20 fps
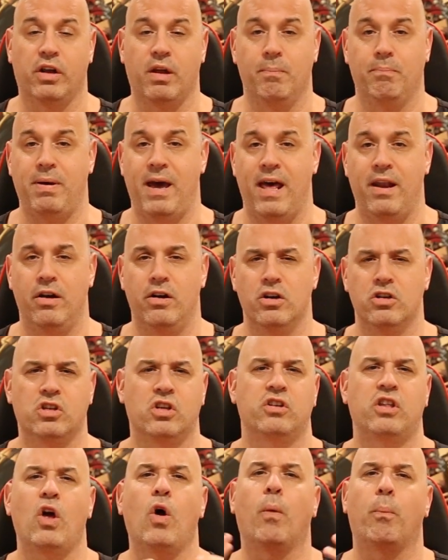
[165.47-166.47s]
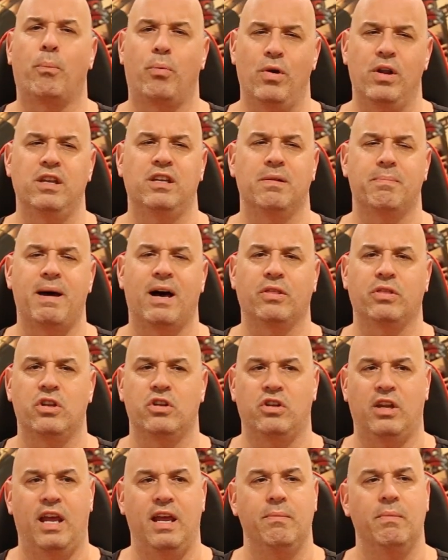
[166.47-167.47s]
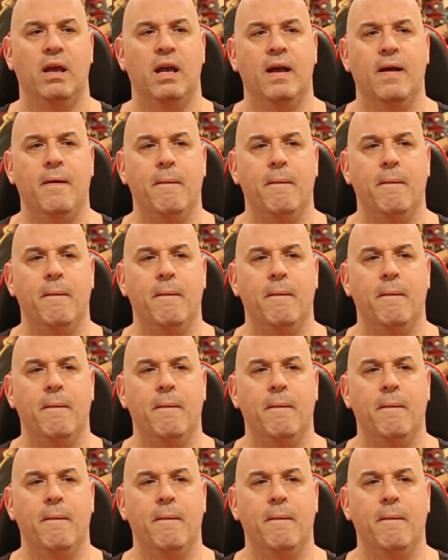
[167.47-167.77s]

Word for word: competitors, because they all print about the same.